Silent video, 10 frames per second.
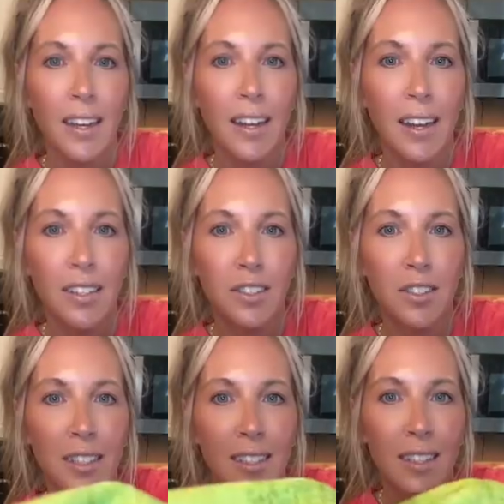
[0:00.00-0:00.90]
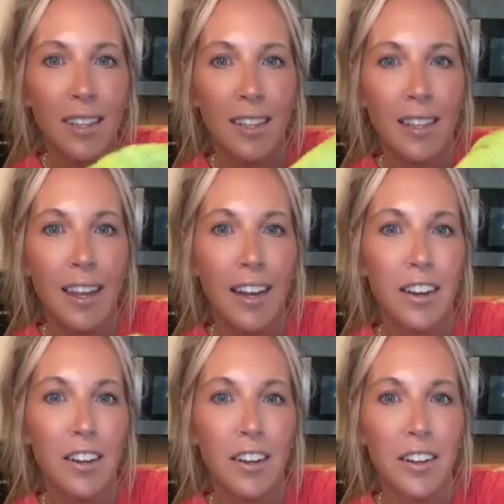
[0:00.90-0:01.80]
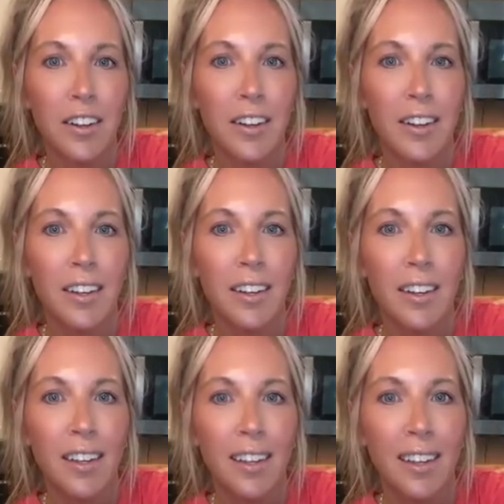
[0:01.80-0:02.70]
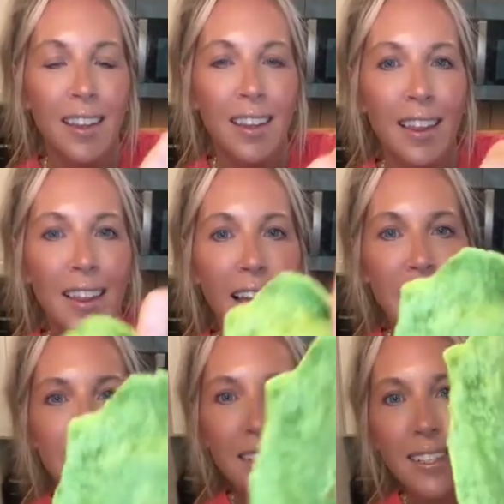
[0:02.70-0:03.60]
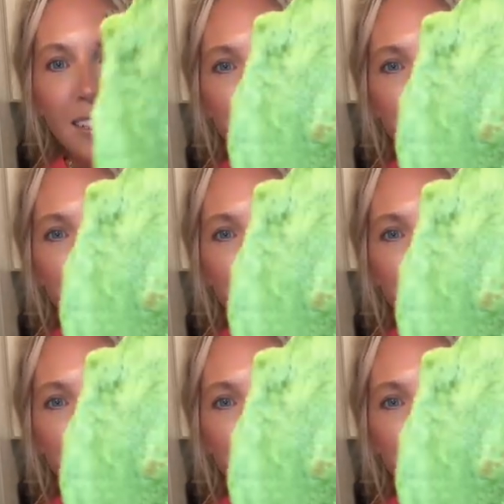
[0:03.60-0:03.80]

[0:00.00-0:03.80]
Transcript: And as you can see, they're light